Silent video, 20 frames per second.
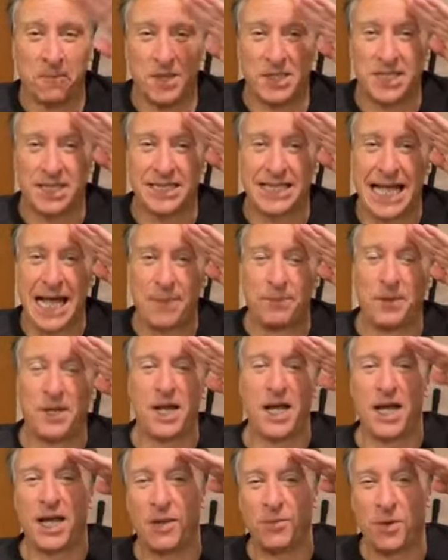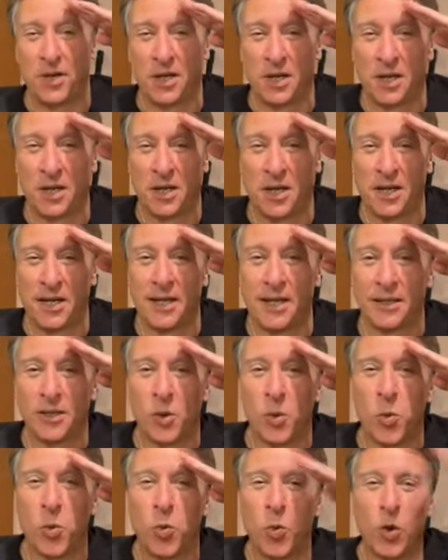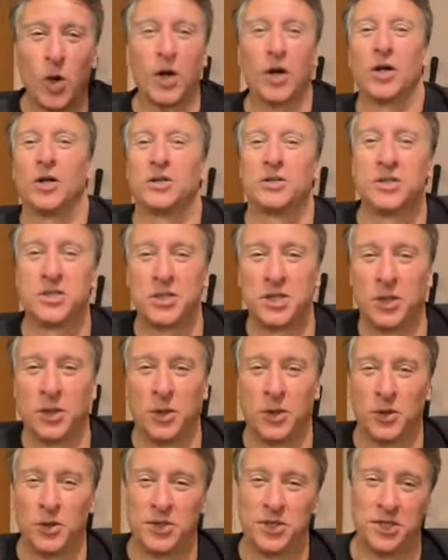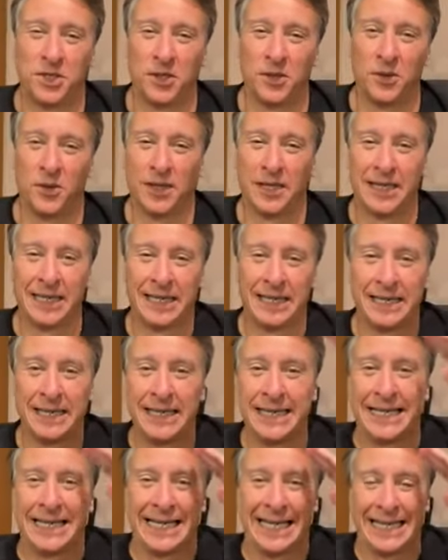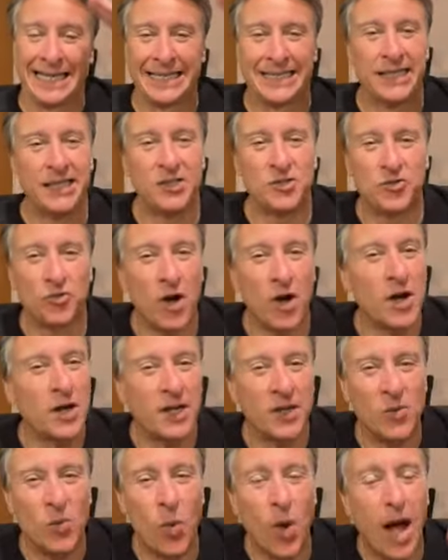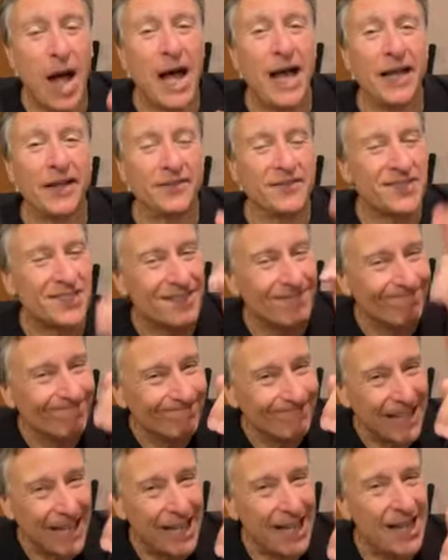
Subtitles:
Mrs. Oppenheimer, the world salutes you. See, drunken wives.